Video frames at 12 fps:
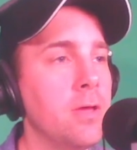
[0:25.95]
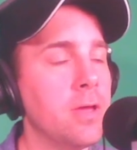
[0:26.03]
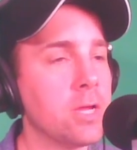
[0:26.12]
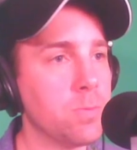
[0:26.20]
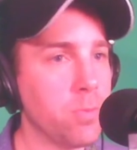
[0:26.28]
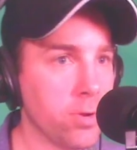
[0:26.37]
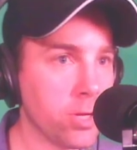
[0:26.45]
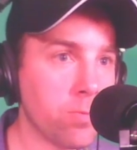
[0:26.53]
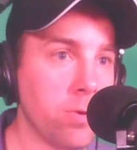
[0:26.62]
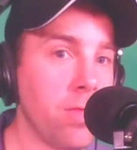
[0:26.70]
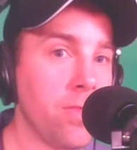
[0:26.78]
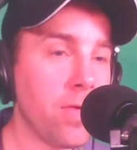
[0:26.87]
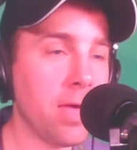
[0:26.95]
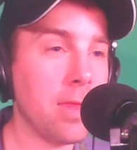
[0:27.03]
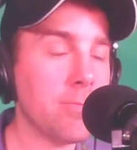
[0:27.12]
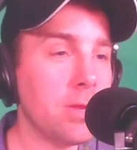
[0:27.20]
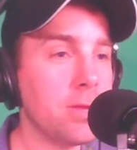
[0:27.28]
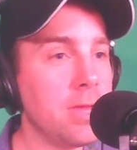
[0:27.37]
experience with, and
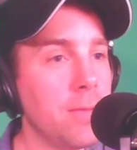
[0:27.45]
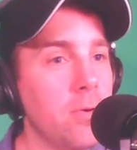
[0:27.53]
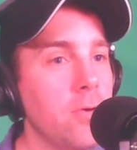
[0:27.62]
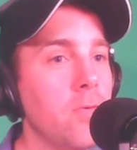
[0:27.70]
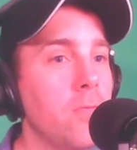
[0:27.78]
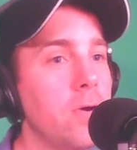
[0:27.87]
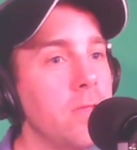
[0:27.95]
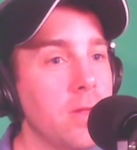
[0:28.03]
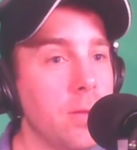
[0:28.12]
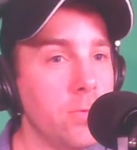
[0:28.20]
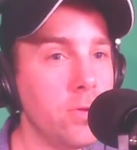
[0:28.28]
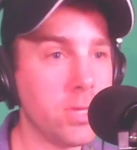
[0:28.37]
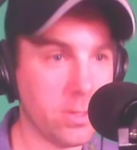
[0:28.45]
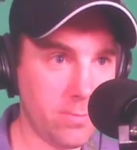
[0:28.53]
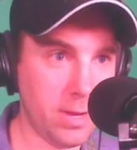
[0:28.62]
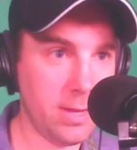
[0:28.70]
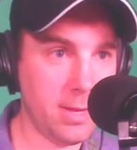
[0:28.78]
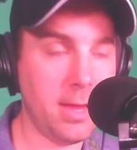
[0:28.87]
I'm going to demo the one that I'm using
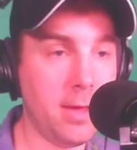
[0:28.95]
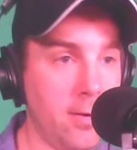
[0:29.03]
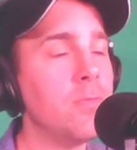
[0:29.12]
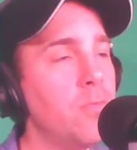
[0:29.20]
right now.